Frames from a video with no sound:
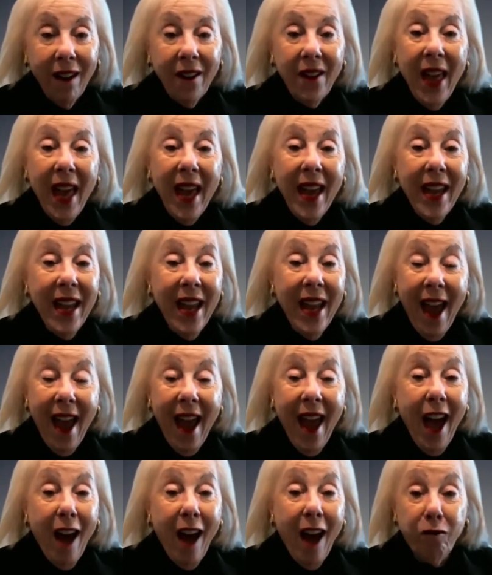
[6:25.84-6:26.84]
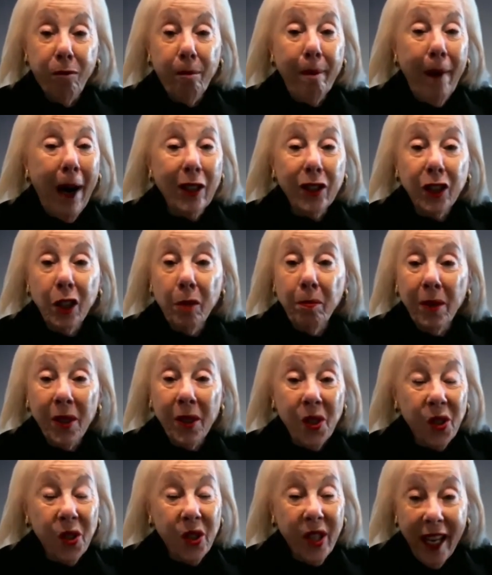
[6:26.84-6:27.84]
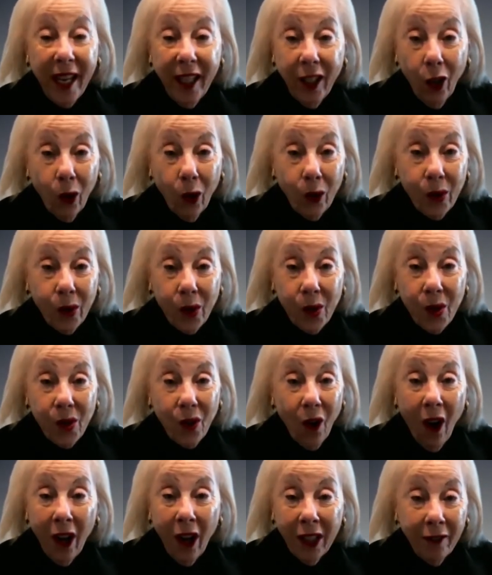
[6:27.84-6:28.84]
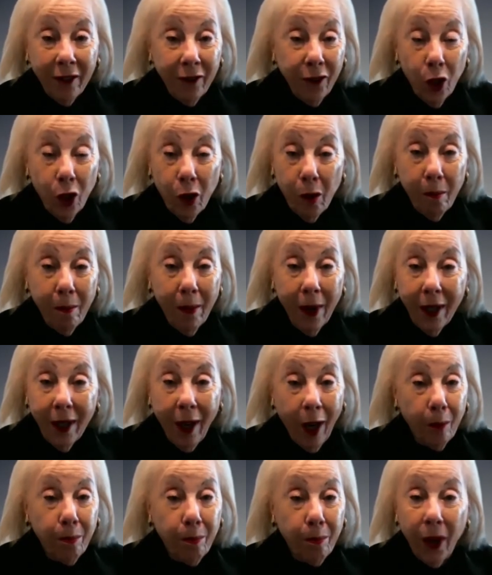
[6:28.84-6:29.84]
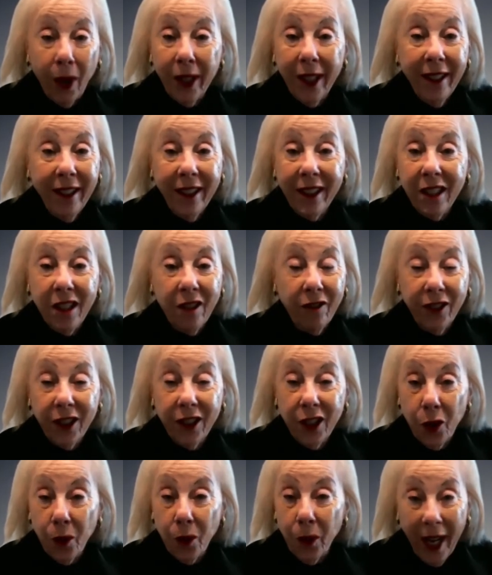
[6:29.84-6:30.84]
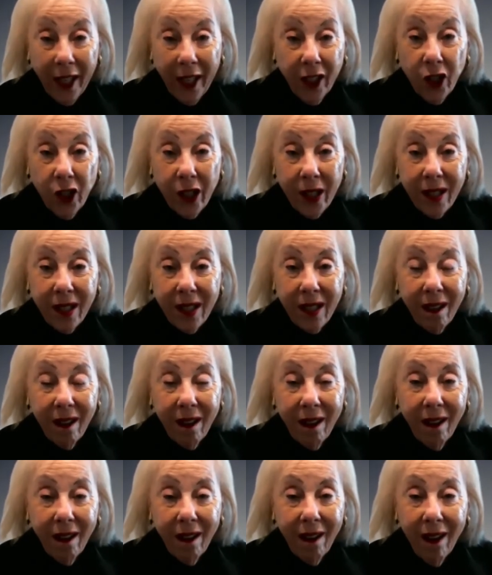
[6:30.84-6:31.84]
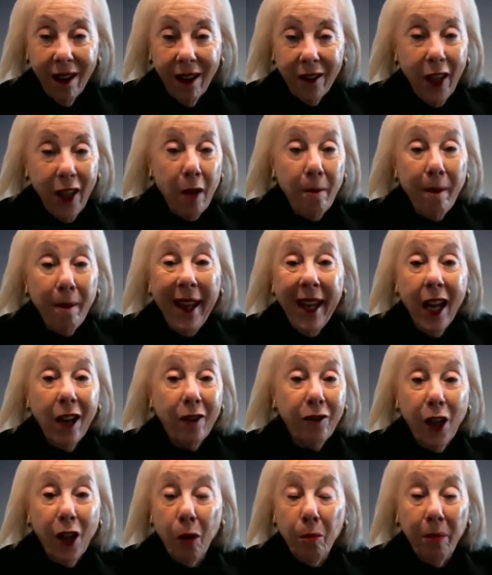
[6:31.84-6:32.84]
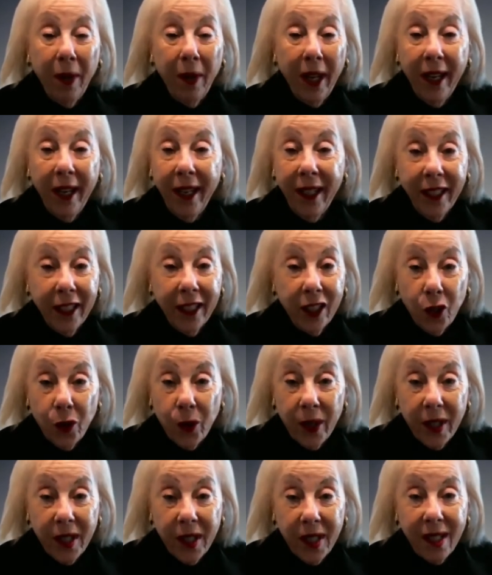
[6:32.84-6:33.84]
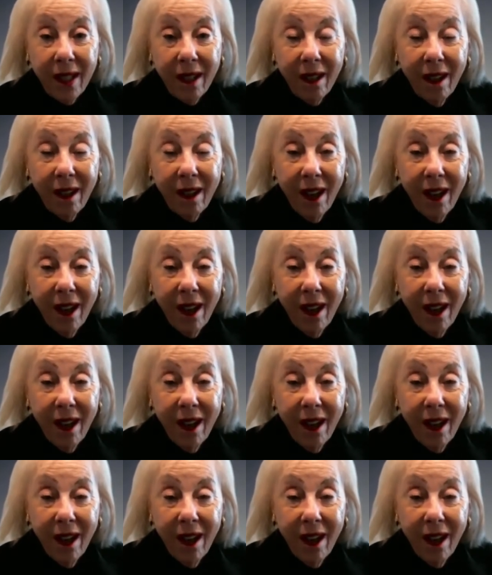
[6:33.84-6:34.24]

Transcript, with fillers: they have multiple stakeholders, all of whom are pulling in different directions. They may have competing interests,